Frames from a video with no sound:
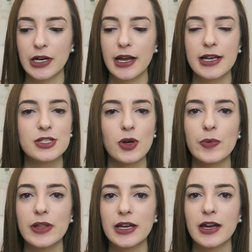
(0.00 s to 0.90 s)
but it's
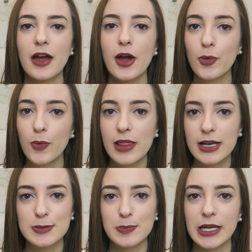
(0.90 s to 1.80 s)
all really well
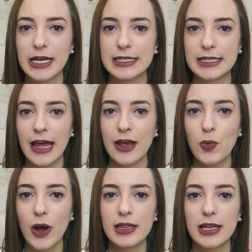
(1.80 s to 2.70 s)
explained, and I
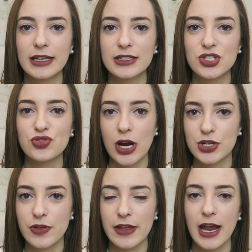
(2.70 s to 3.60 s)
quite like the
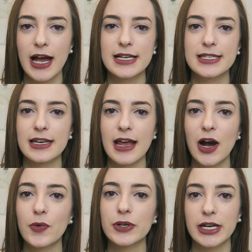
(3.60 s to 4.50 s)
structure that it has and
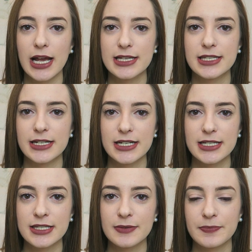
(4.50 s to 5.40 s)
how organized it
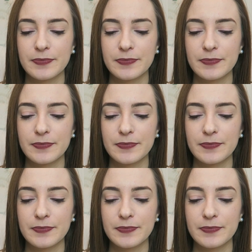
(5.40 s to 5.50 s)
is.